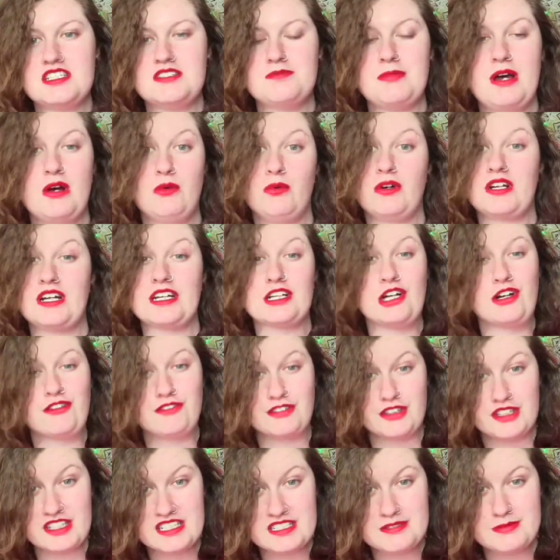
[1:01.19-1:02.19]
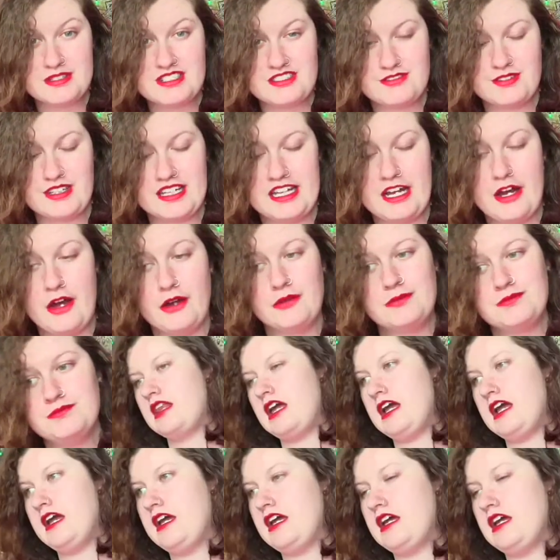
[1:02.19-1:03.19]
is my what I got for Christmas video.
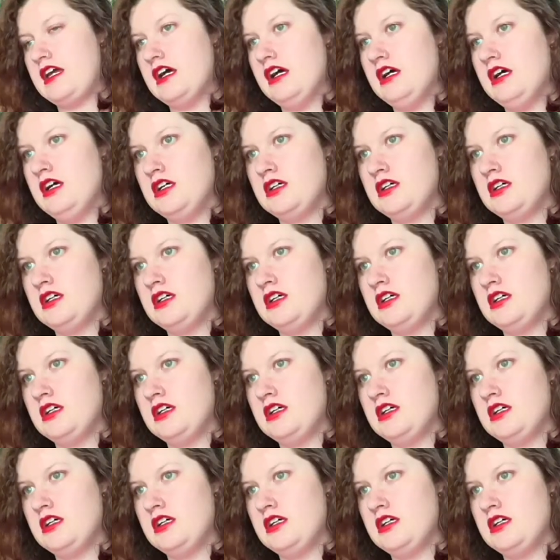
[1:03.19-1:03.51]
The